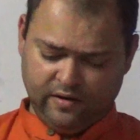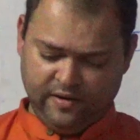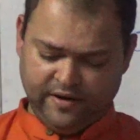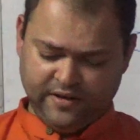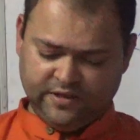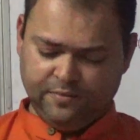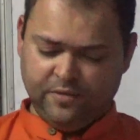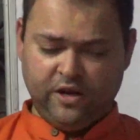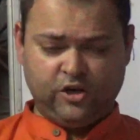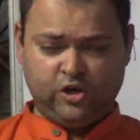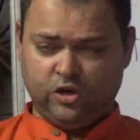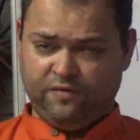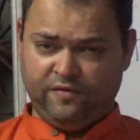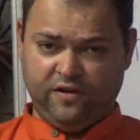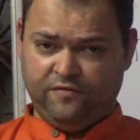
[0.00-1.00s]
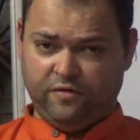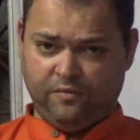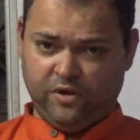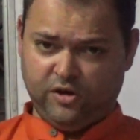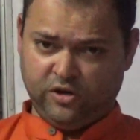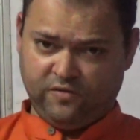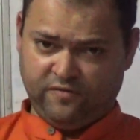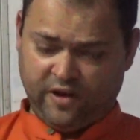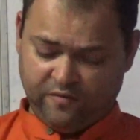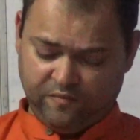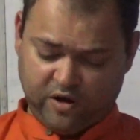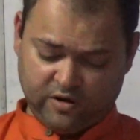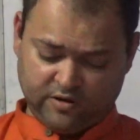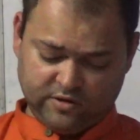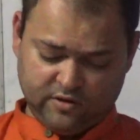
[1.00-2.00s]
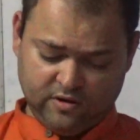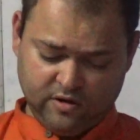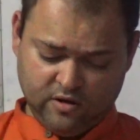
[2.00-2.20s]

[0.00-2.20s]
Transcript: dissemination of information? 5 marks.